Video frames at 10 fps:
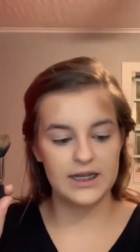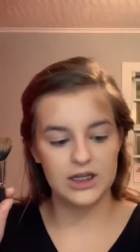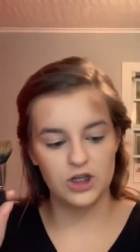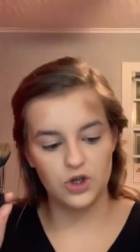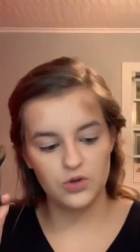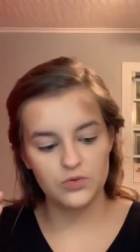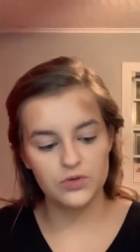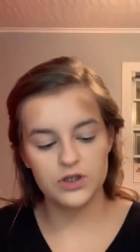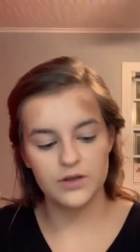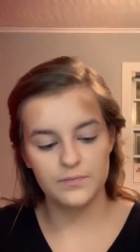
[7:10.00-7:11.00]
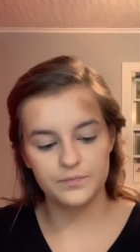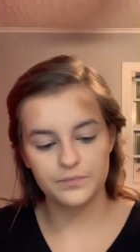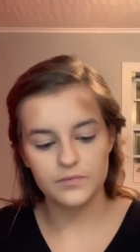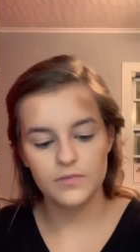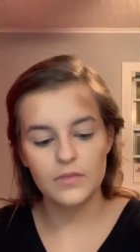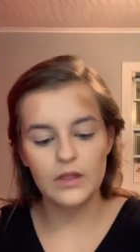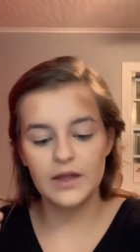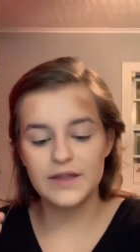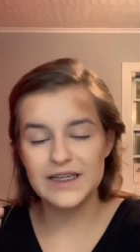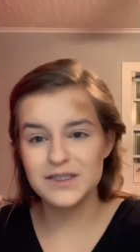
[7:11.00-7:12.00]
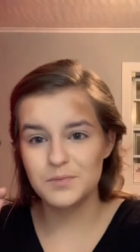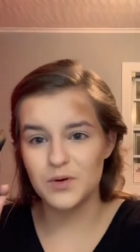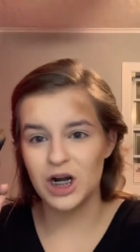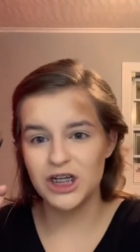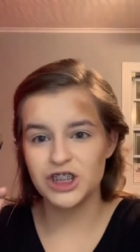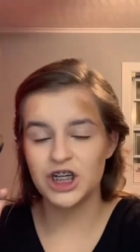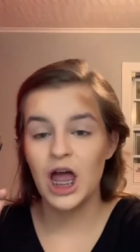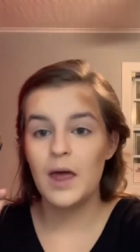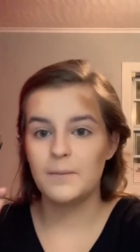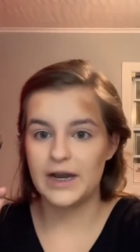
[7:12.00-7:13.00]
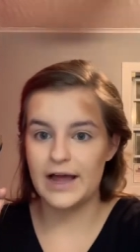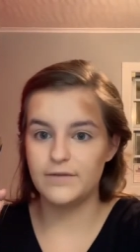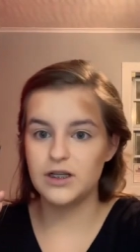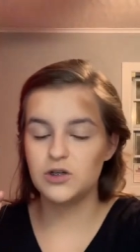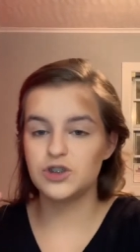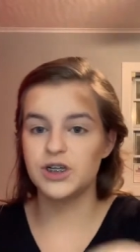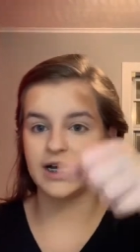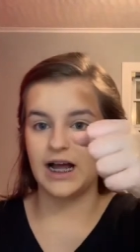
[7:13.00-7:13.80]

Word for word: to use this brush, but I have a little trick.